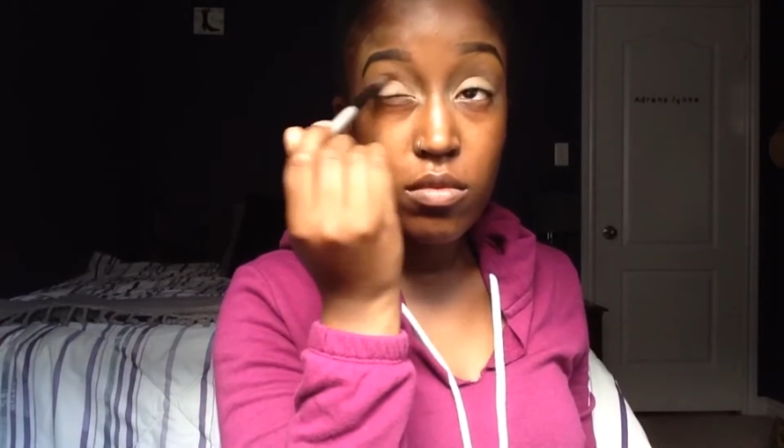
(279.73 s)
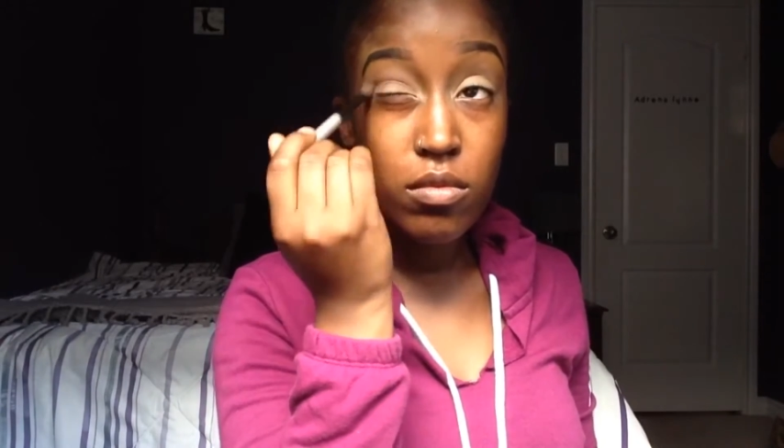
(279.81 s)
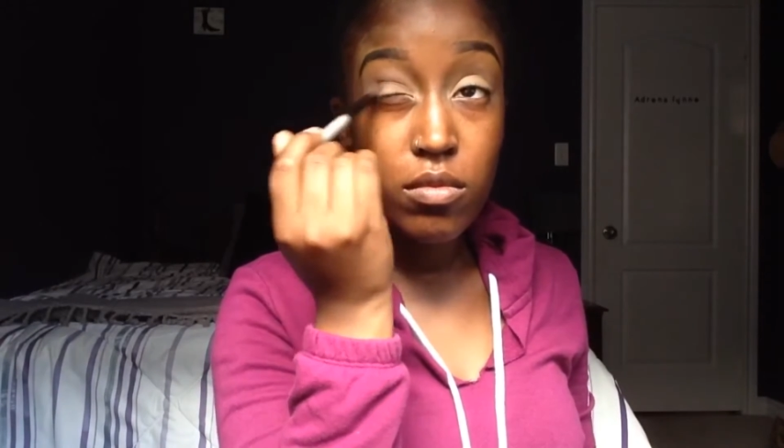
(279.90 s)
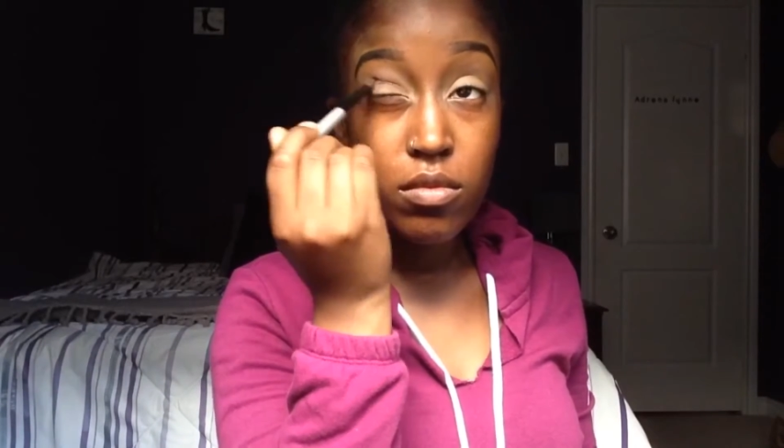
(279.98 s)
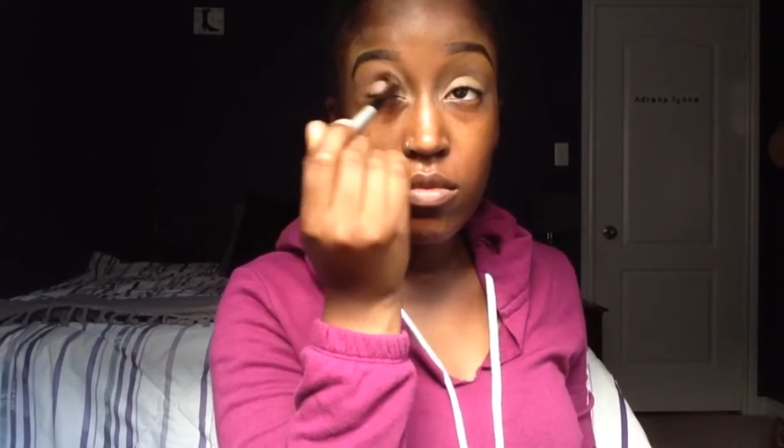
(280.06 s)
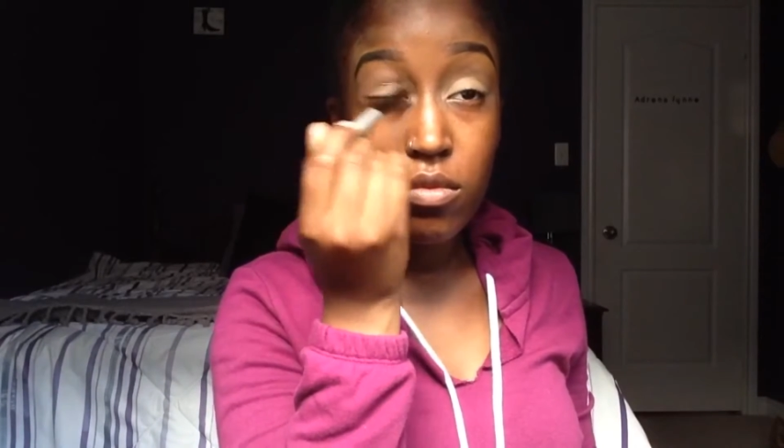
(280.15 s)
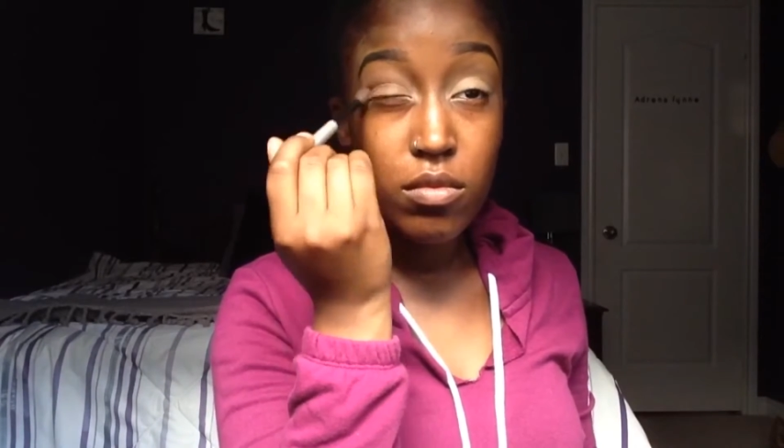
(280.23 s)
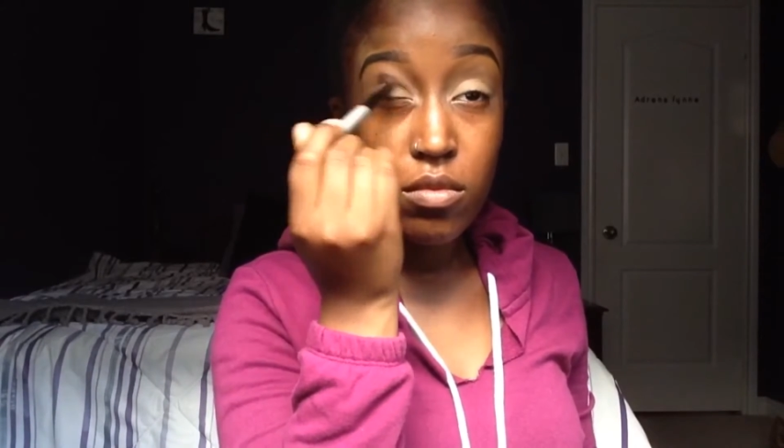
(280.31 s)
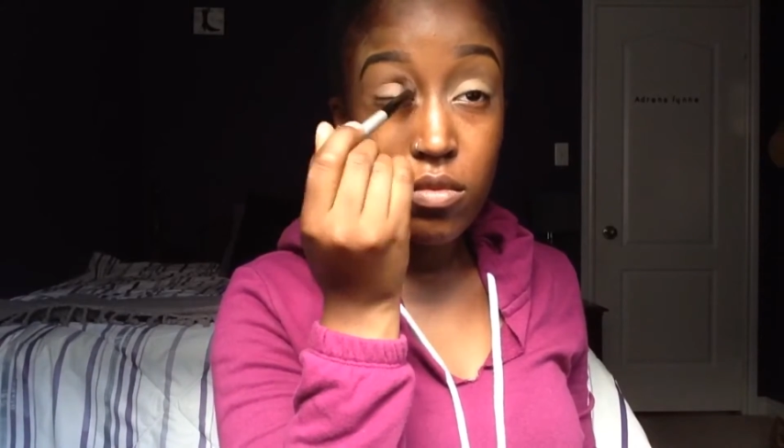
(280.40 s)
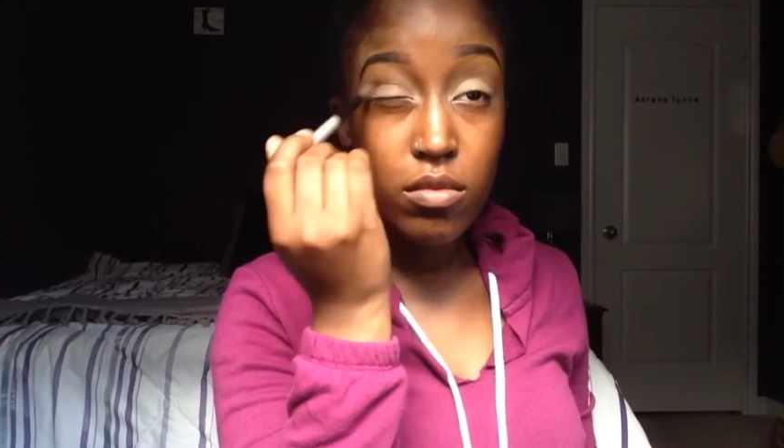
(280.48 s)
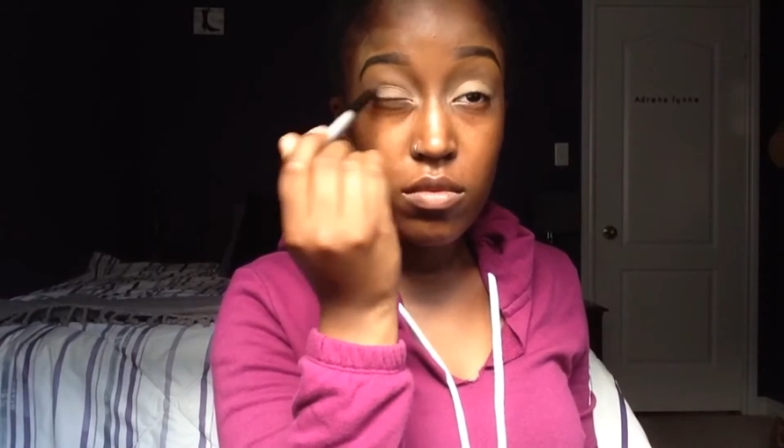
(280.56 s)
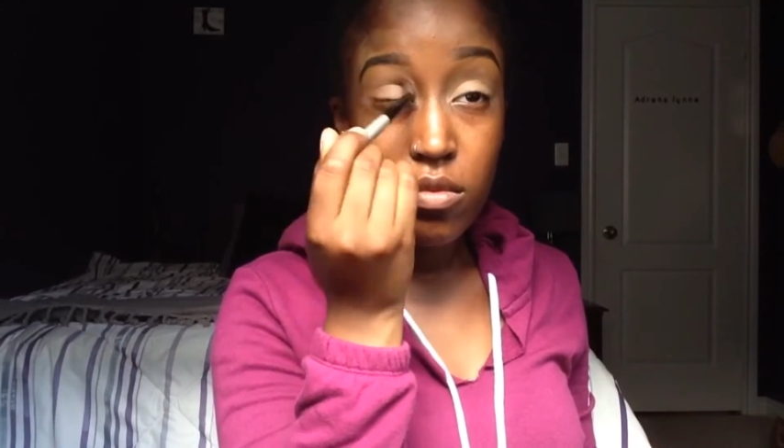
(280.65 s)
it took me a
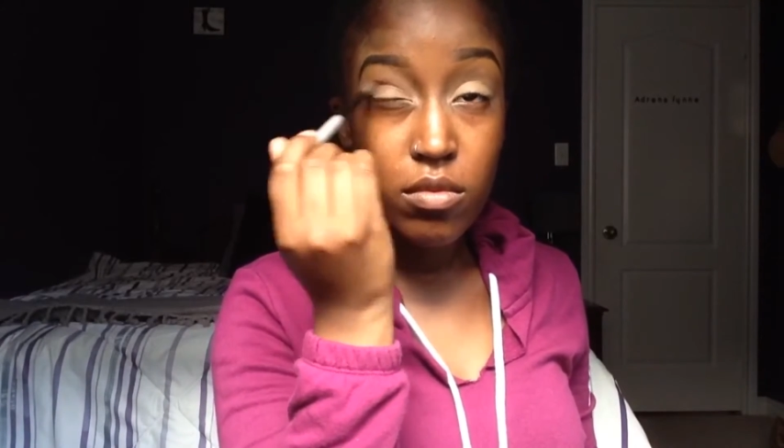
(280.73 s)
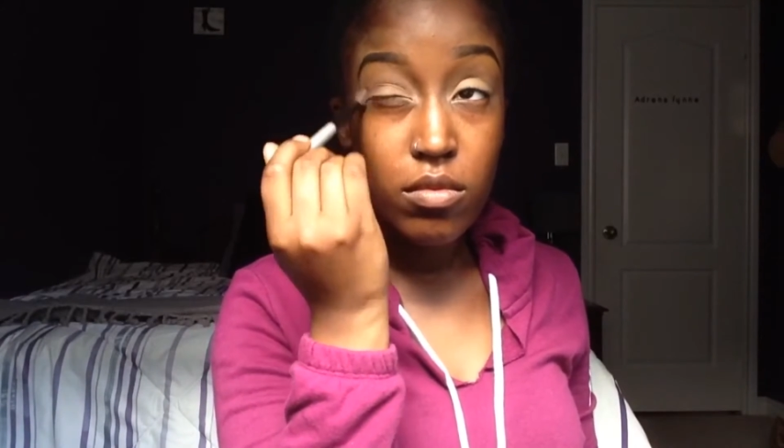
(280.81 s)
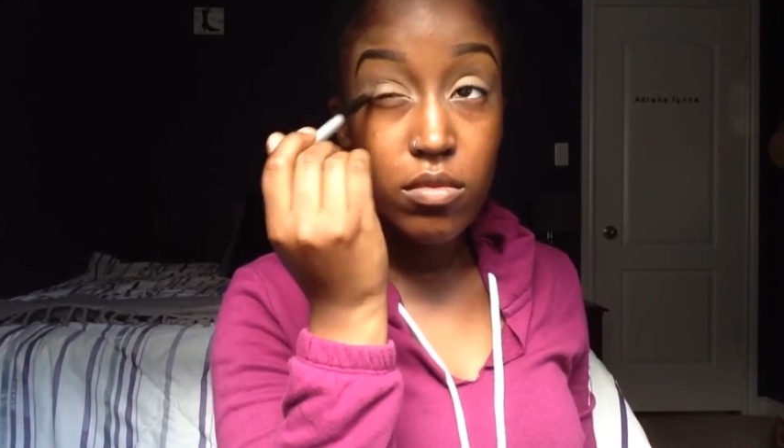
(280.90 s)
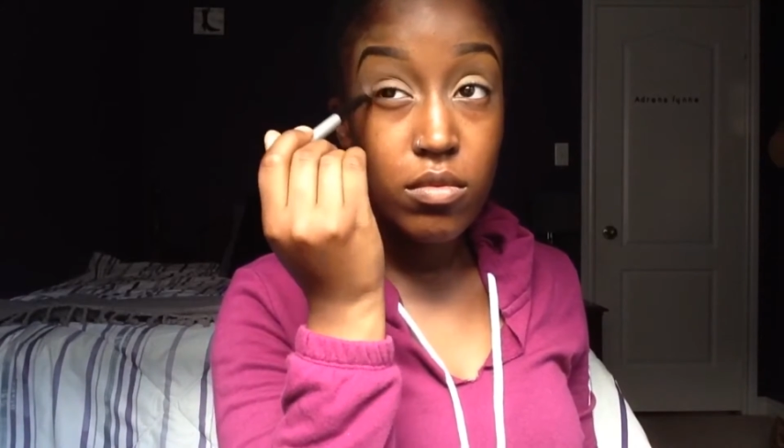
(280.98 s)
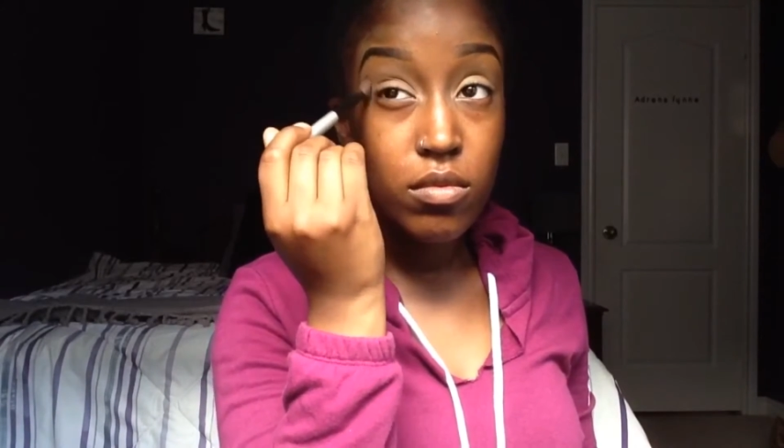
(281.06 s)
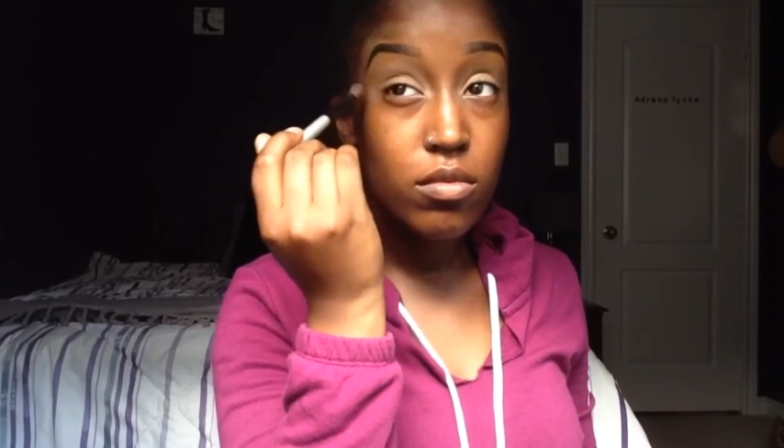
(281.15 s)
while to learn.